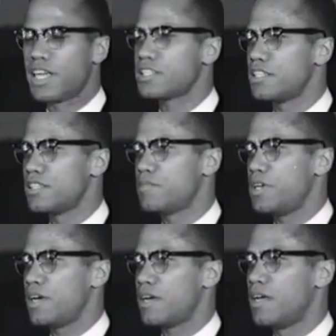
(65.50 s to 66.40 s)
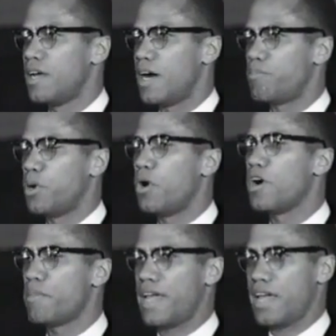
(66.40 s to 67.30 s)
destined to be a
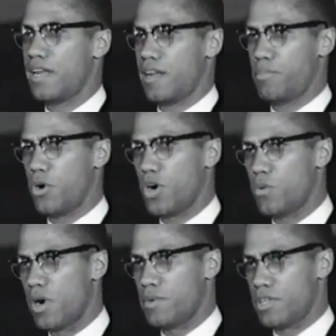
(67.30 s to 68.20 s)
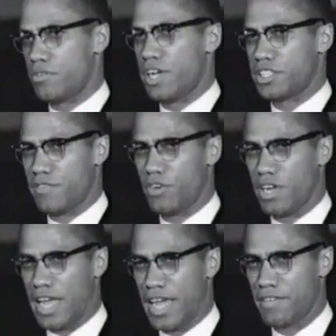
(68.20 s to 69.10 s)
poor man and a poor woman the rest of
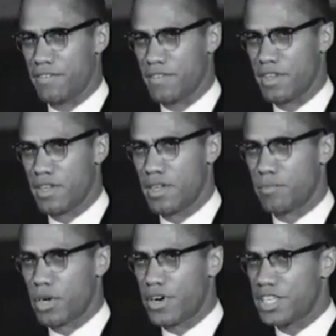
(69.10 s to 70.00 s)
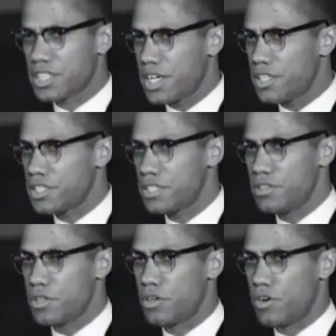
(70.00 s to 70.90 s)
your life. Poor
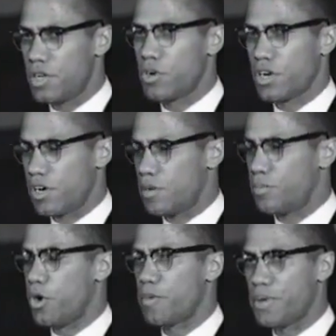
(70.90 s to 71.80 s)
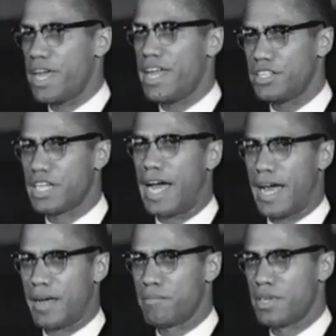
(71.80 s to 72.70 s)
education, you can only work on a poor-paying
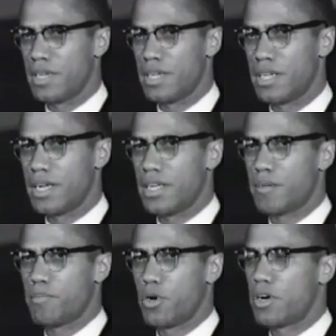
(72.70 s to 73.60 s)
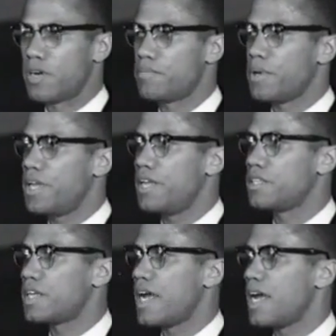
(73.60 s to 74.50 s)
job. And that
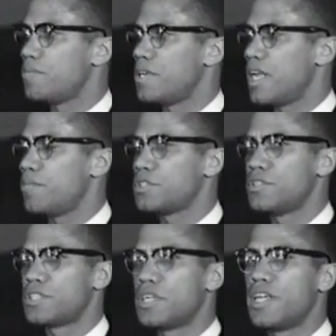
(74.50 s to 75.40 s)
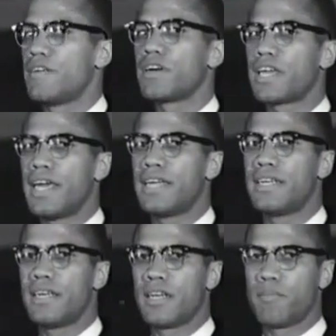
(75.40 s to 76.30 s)
poor-paying job enables you to live
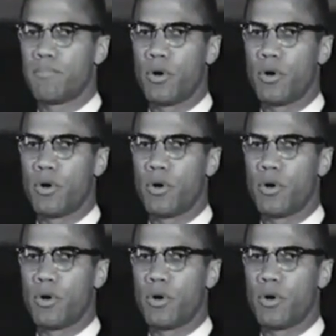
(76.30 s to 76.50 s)
again in a